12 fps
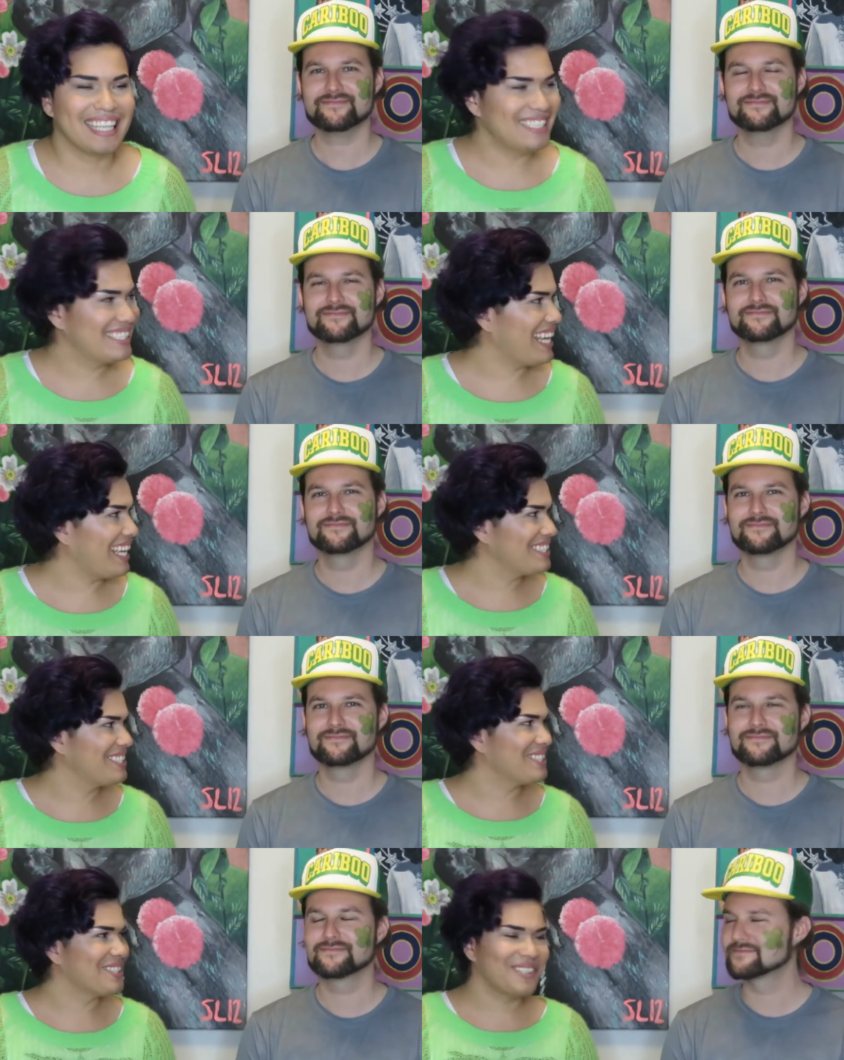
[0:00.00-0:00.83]
Speaker 1: let's
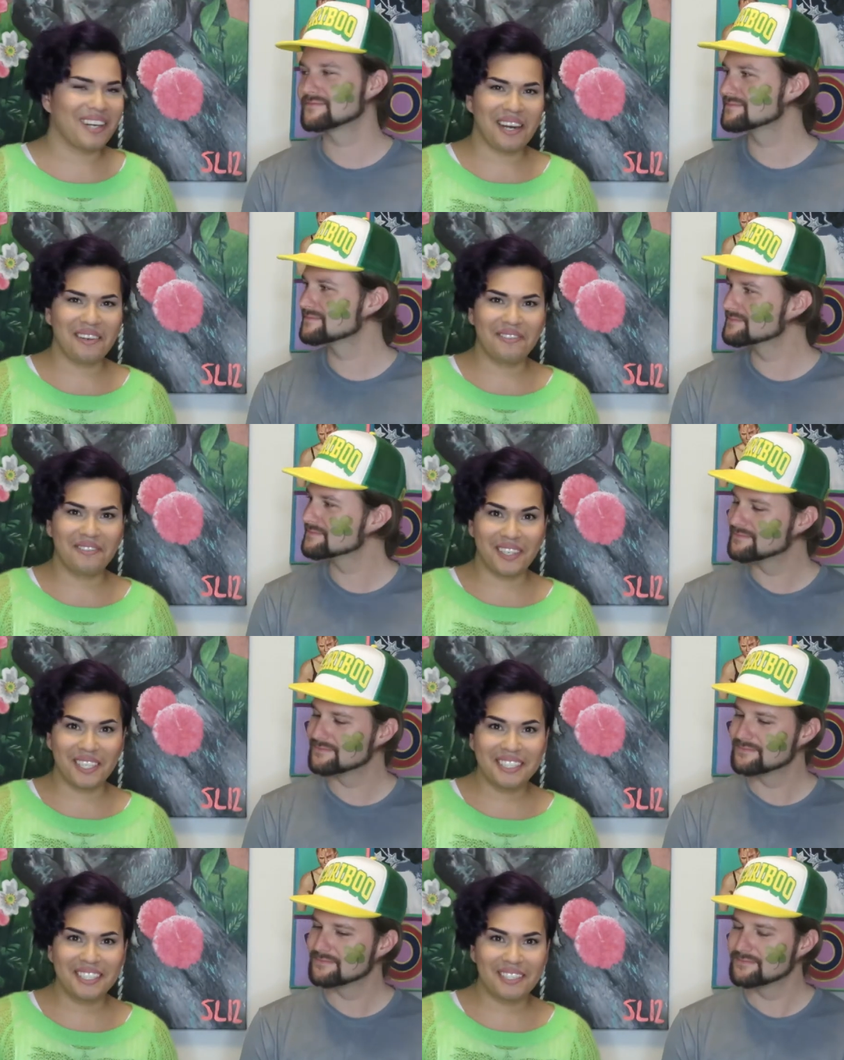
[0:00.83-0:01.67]
get to our
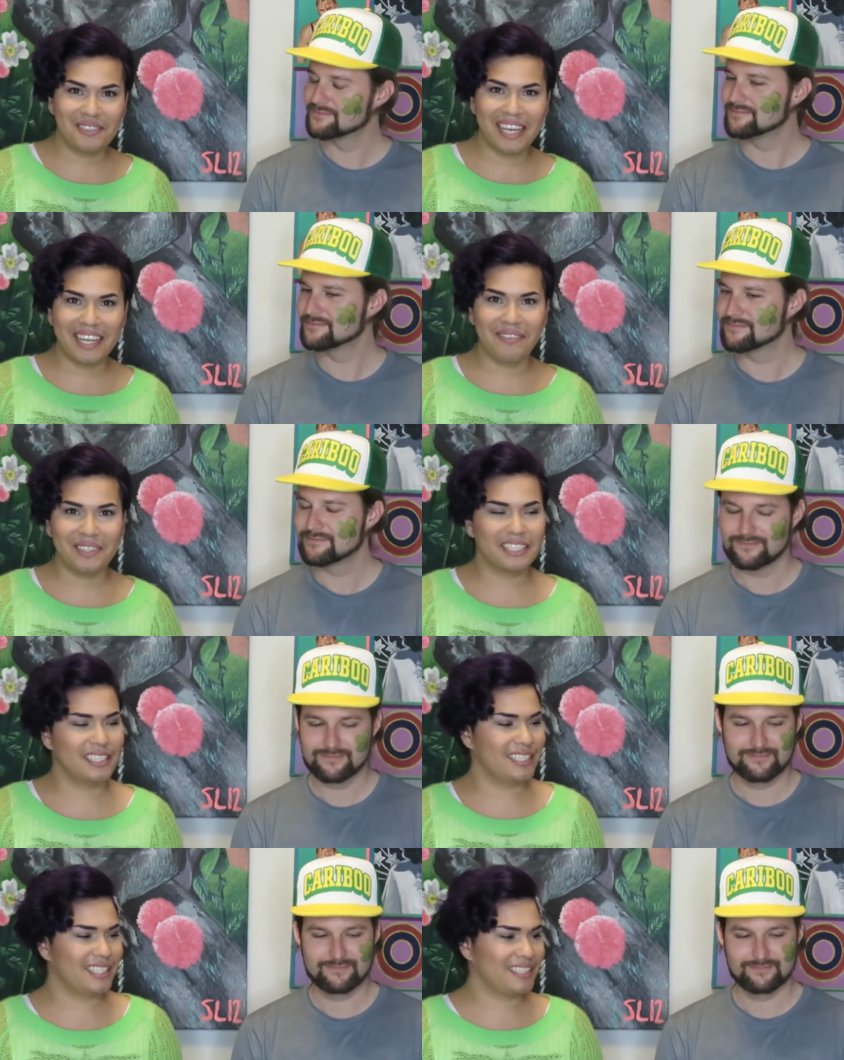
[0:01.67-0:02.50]
first drink,
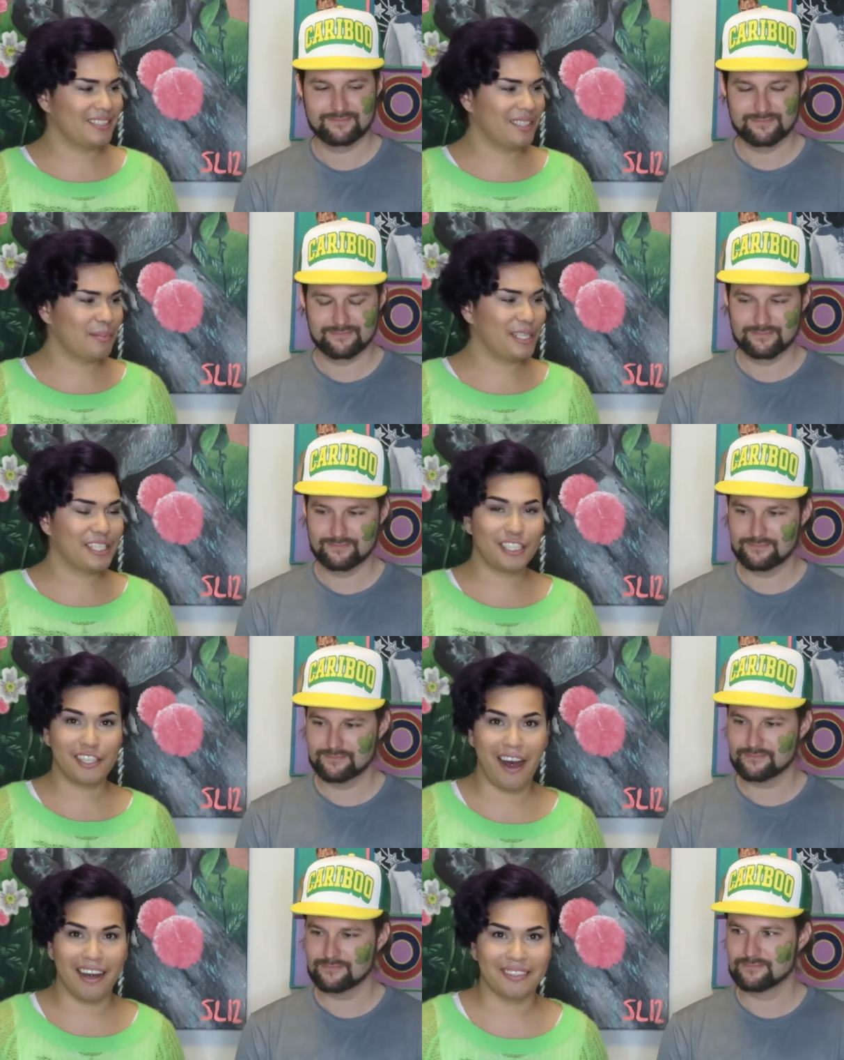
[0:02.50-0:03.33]
which is just gonna be a
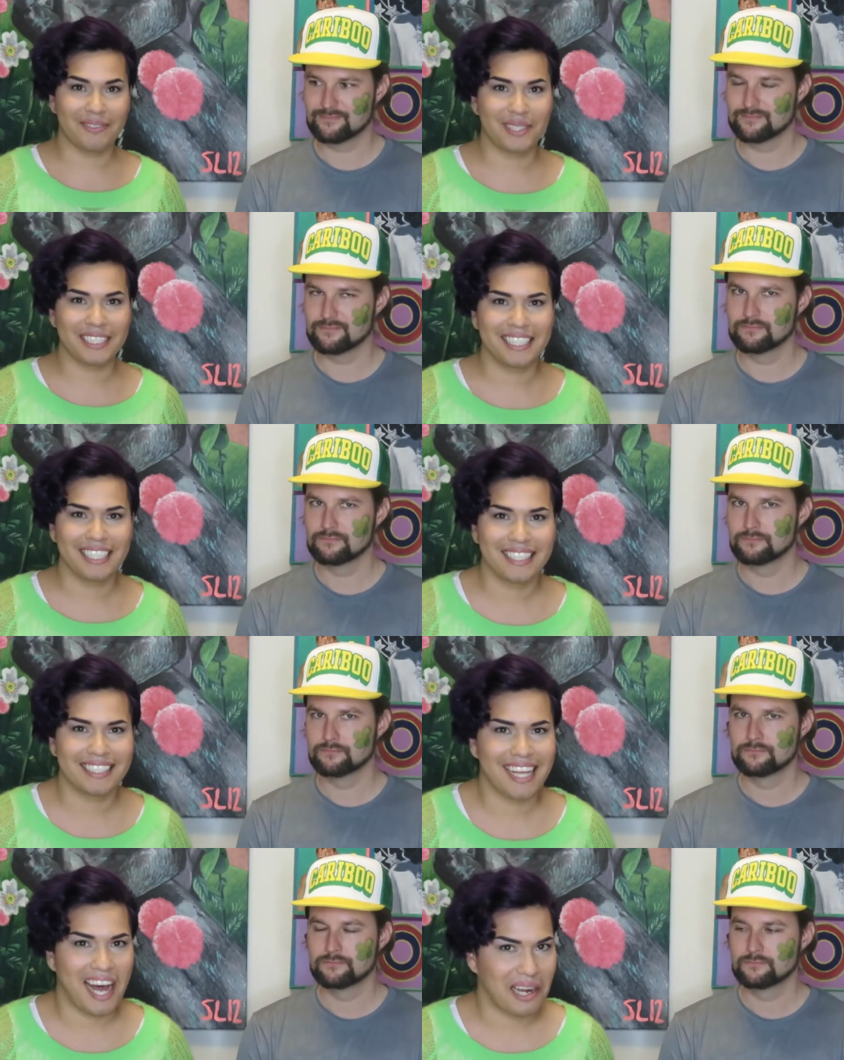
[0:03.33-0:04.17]
shot, which
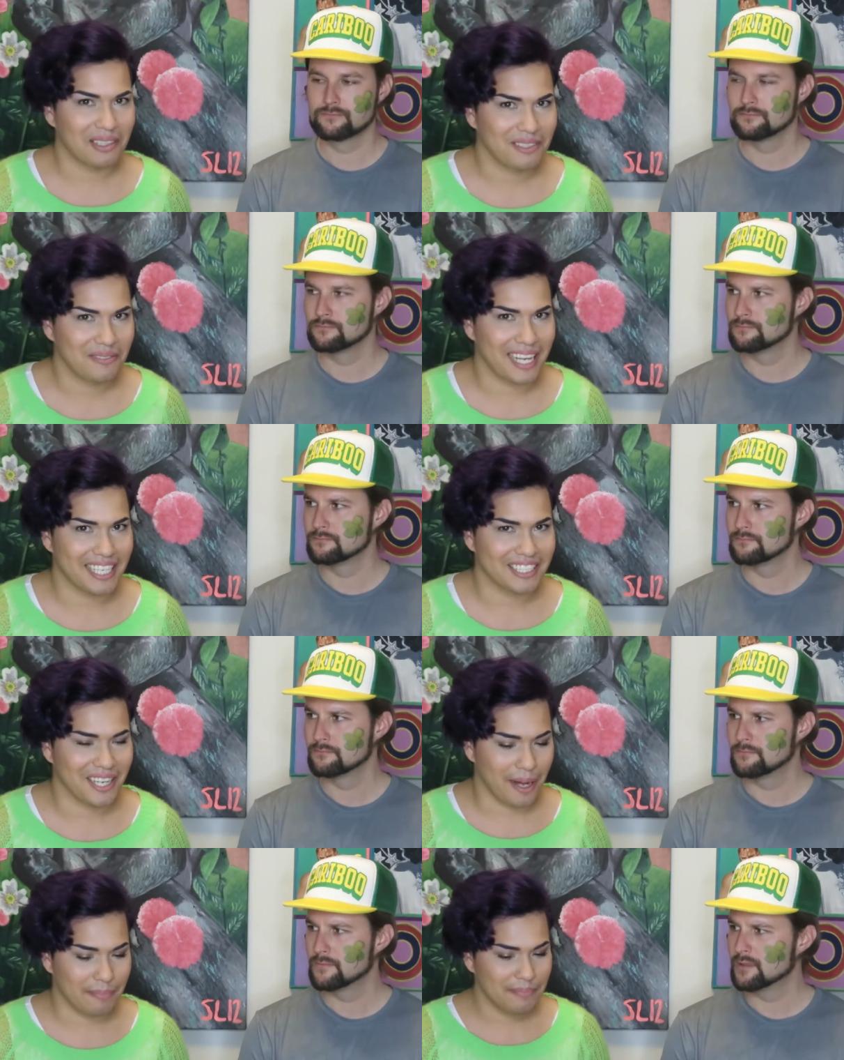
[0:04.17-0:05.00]
is the Irish flag
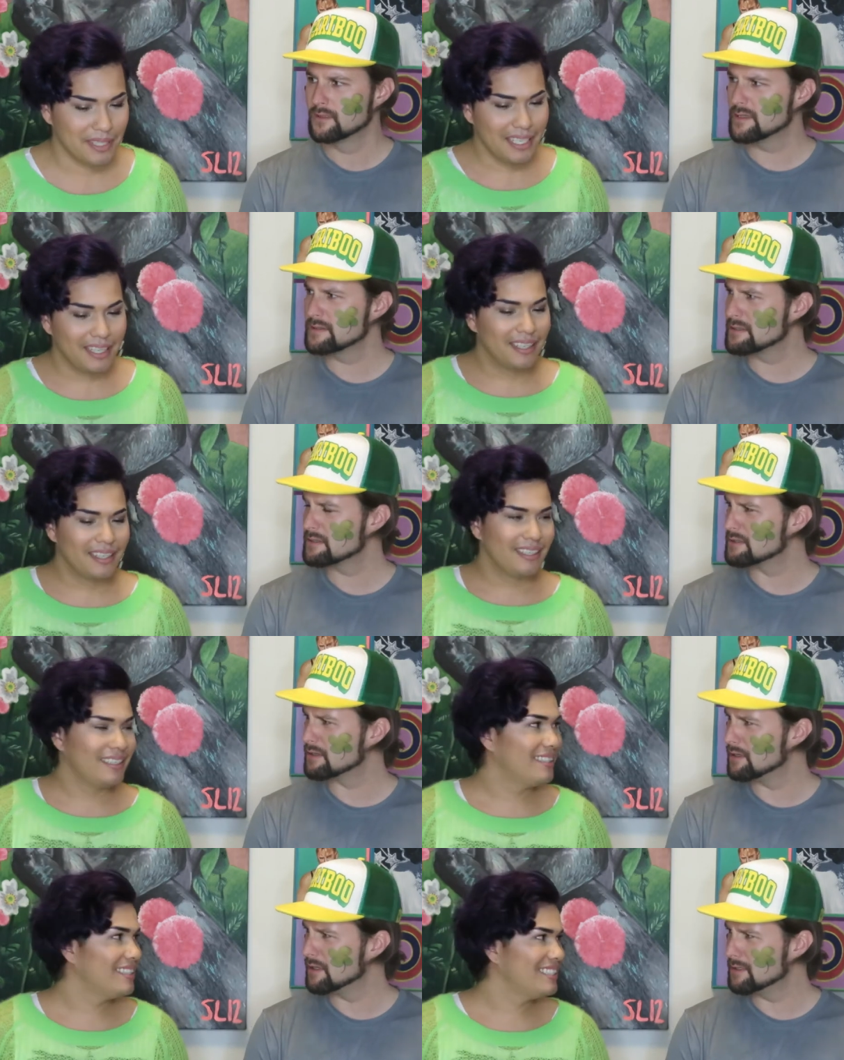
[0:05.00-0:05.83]
shot. Just a
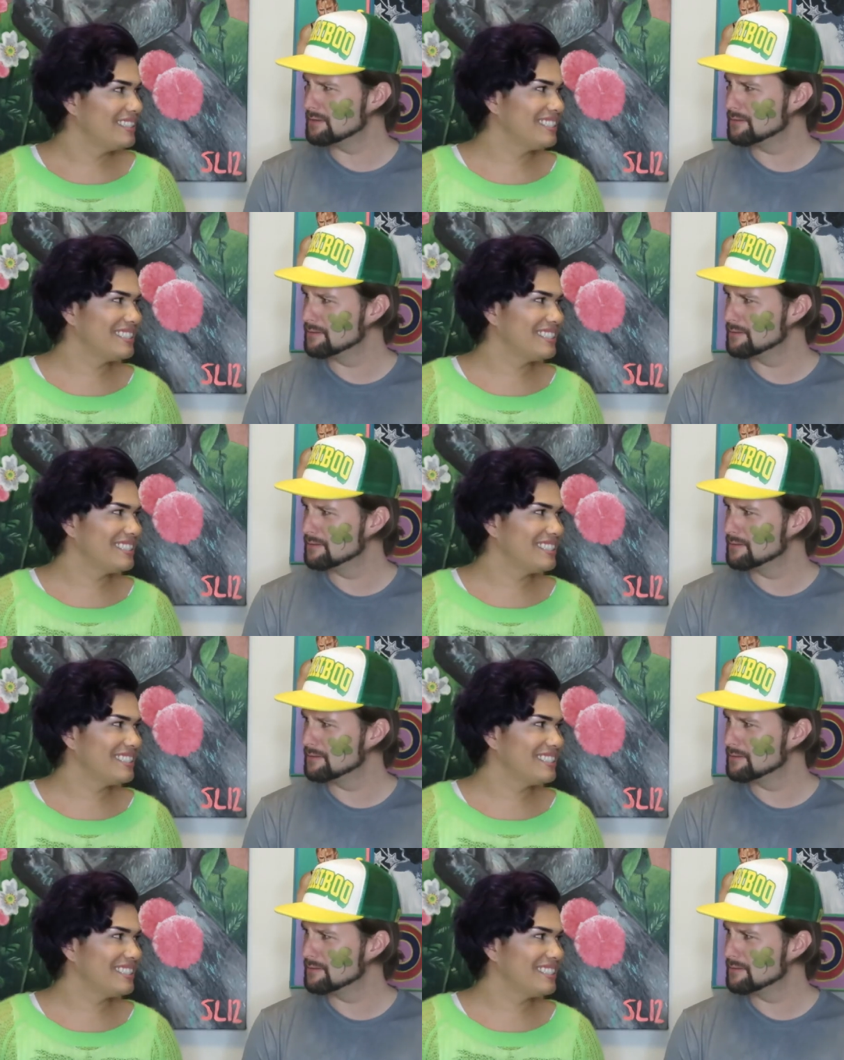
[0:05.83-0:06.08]
shot?